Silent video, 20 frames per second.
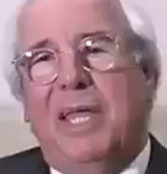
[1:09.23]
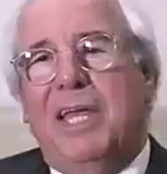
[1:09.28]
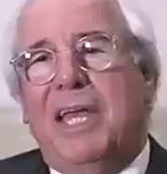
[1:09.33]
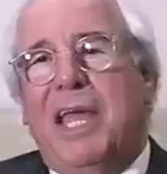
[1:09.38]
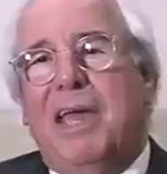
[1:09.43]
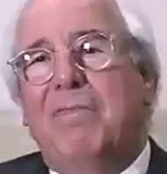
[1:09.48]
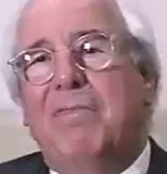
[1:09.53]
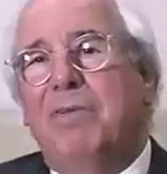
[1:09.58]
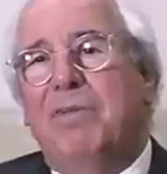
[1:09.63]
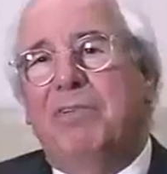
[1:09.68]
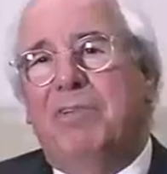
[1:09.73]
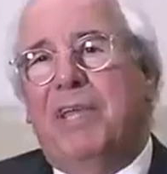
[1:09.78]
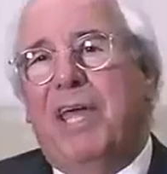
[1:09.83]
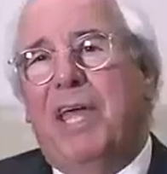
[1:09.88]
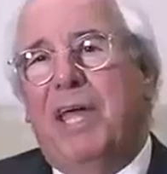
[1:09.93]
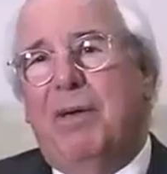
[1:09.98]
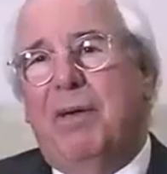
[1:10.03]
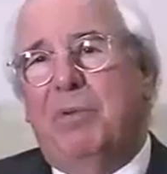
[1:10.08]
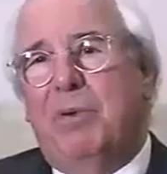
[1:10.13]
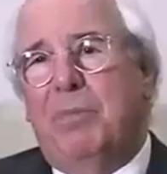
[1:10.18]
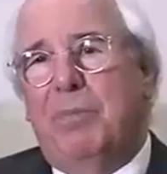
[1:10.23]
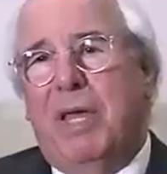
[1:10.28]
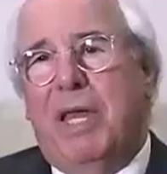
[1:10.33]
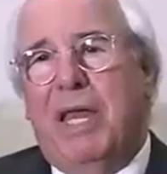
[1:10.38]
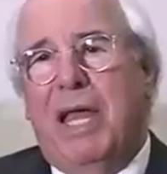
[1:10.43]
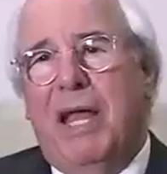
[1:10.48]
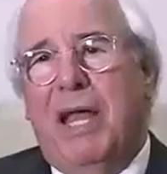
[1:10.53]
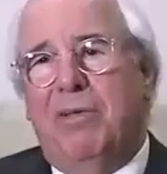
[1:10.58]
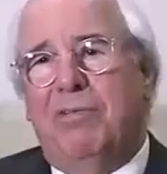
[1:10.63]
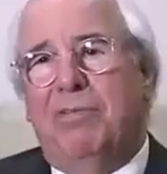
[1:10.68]
In every scam, no
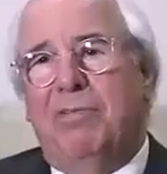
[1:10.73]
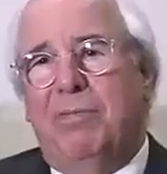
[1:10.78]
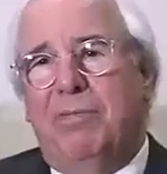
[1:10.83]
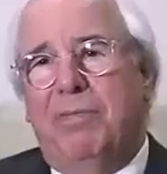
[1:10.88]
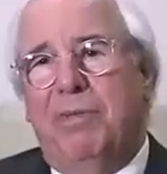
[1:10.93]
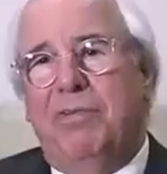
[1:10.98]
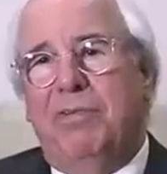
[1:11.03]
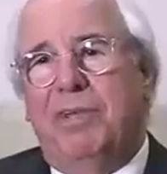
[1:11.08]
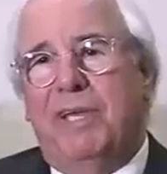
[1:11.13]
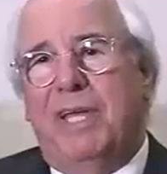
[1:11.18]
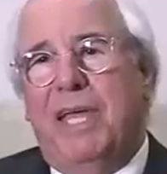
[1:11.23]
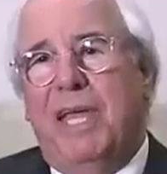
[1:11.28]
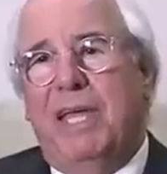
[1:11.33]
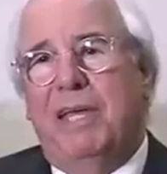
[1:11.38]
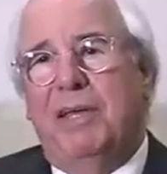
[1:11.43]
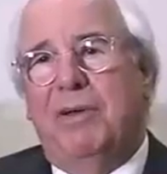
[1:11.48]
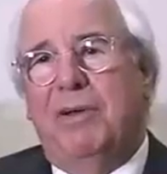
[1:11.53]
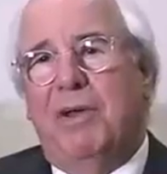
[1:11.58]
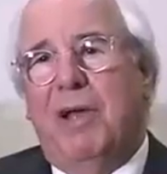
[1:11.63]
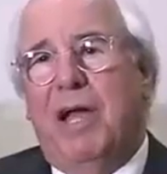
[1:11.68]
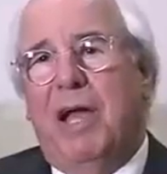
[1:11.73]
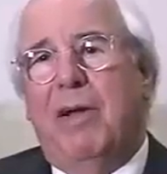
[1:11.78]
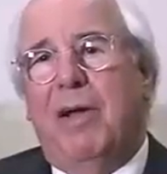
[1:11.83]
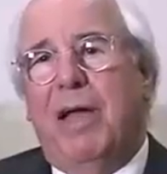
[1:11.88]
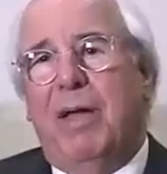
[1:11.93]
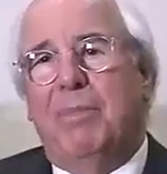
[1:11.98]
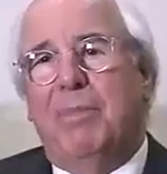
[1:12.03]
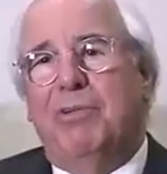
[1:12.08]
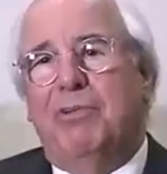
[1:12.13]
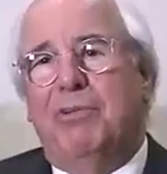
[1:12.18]
matter how sophisticated or how
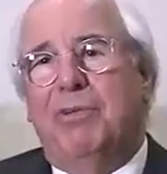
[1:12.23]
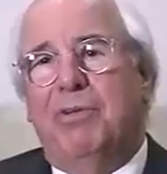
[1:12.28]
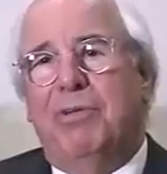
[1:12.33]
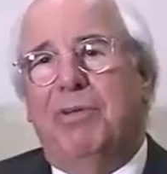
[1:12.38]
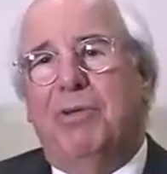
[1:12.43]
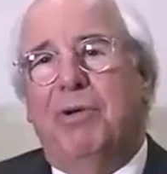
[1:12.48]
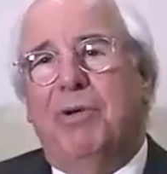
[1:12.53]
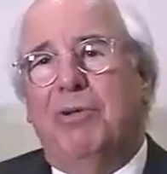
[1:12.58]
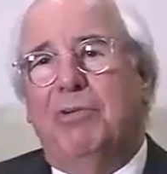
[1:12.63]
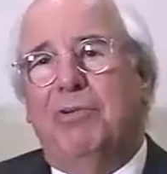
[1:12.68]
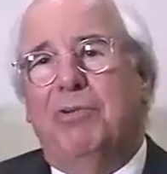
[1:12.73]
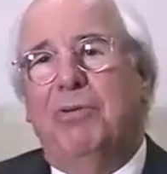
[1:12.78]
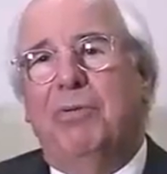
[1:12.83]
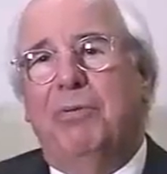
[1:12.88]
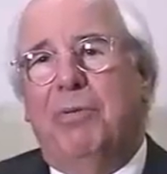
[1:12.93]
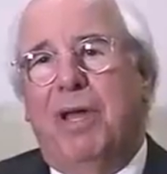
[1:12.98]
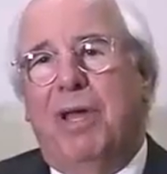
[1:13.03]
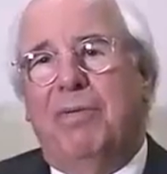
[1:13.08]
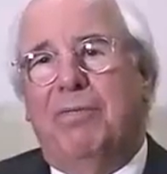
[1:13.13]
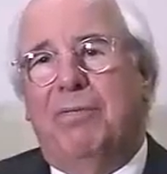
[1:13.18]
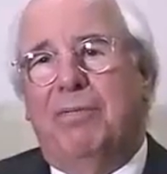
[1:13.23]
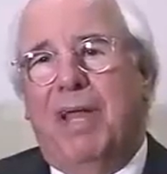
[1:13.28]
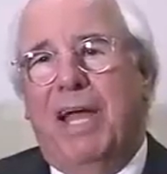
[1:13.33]
amateur, there are two red